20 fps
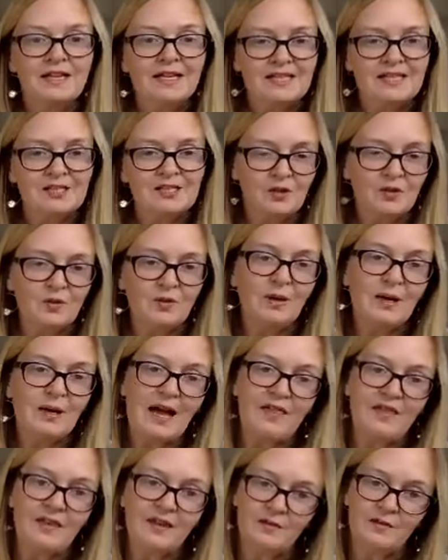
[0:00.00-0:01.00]
So
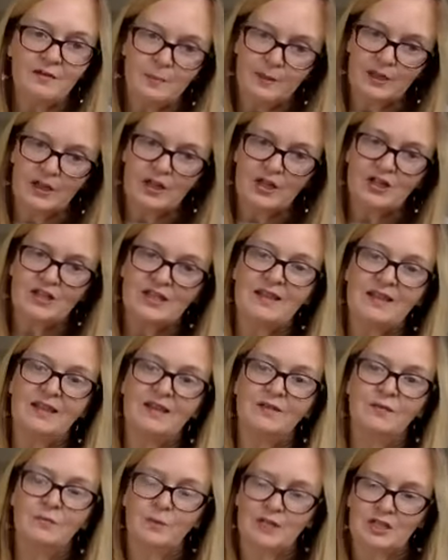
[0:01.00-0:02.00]
I think of birds, I think
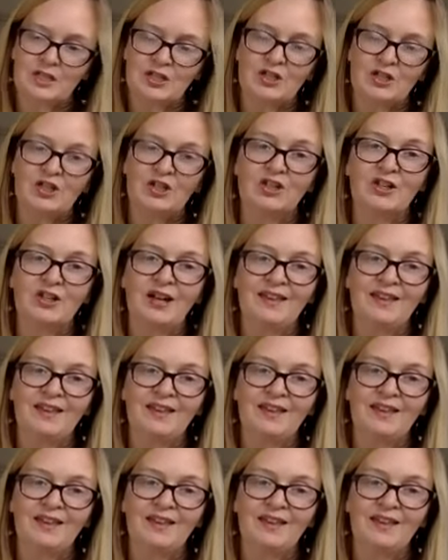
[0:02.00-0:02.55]
of winter,